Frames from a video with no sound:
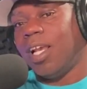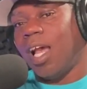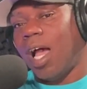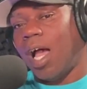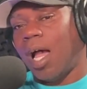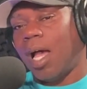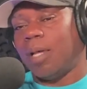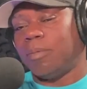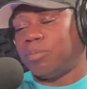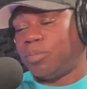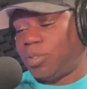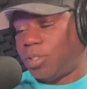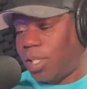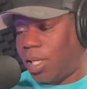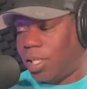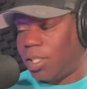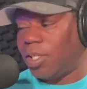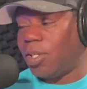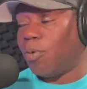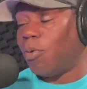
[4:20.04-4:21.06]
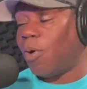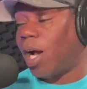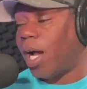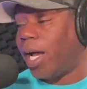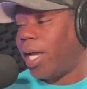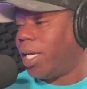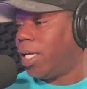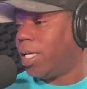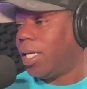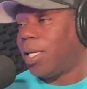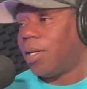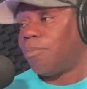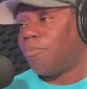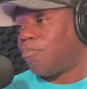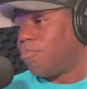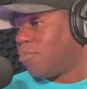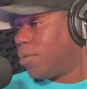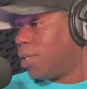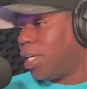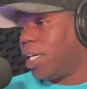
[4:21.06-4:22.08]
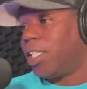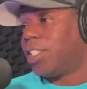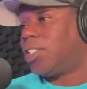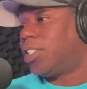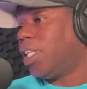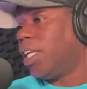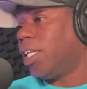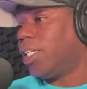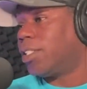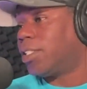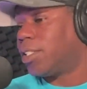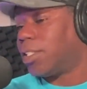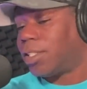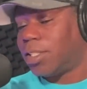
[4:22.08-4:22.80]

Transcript: I'm telling you why it stinks.